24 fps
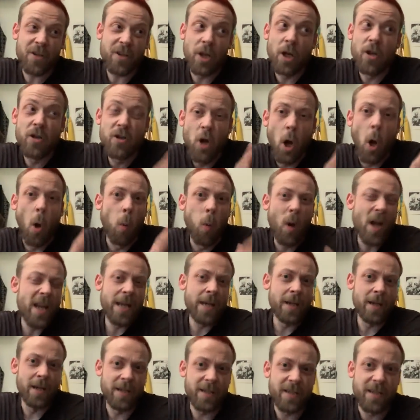to not
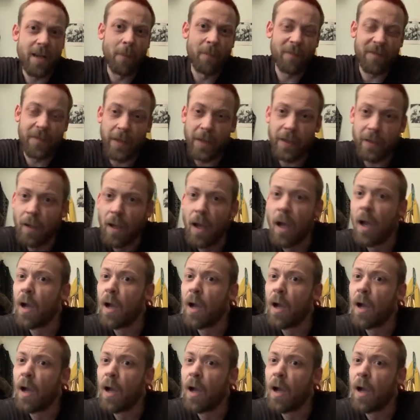winning at something,